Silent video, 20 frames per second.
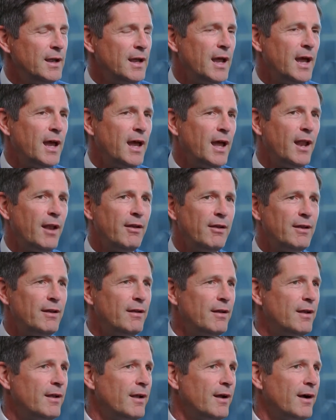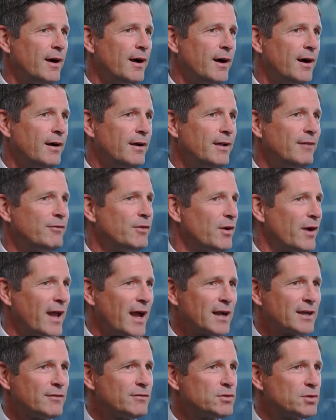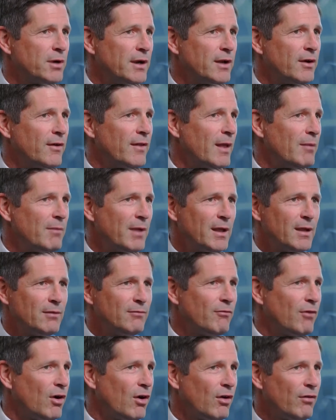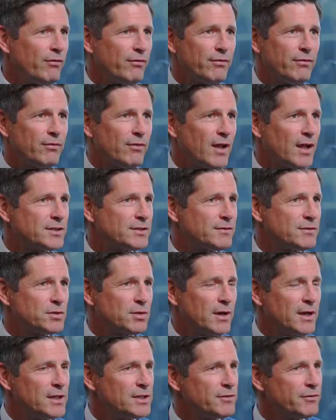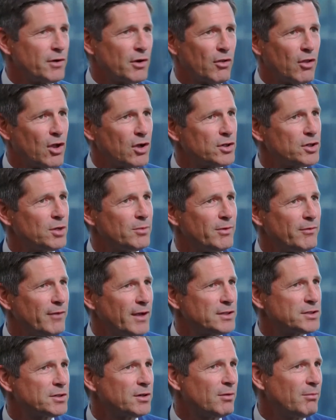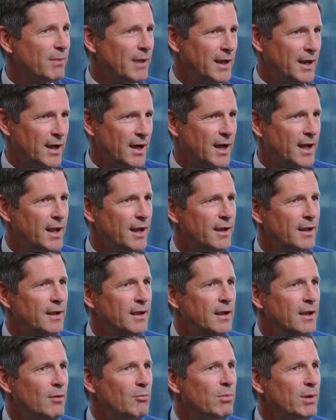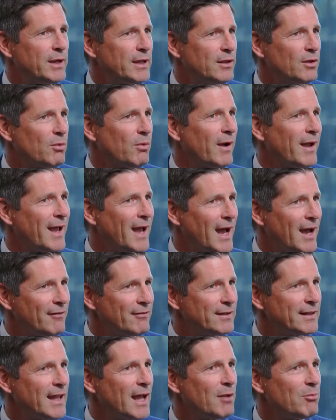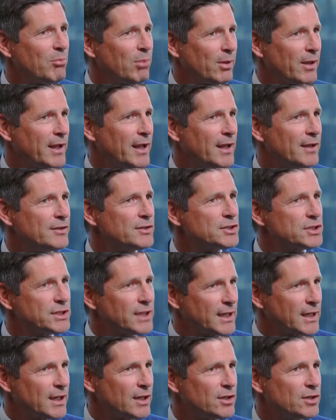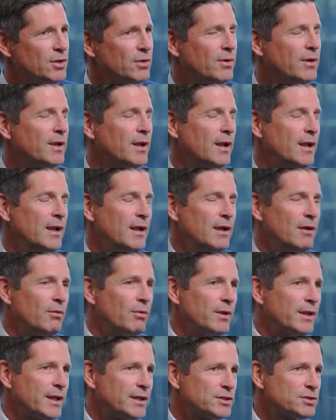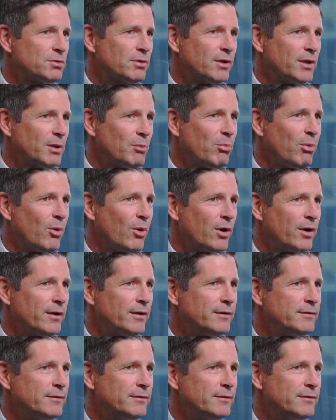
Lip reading: And if you're an active trader, that may involve lots of trades. If you're a long-term investor, it may not. But either way, having that plan, sticking to it, we think is really important.